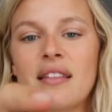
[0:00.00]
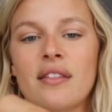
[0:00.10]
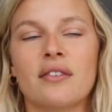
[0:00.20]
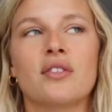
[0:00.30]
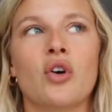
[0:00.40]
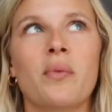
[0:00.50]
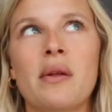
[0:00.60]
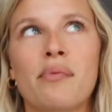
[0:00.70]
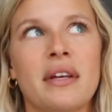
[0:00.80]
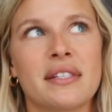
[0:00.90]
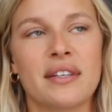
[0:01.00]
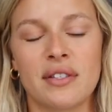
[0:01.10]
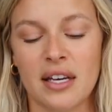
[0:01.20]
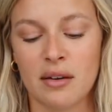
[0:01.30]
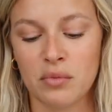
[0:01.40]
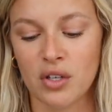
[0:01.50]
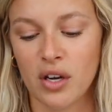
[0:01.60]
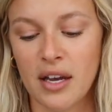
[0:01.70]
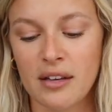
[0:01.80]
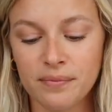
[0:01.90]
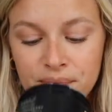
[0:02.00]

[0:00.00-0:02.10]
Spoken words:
There's so many planes outside, I'm sorry.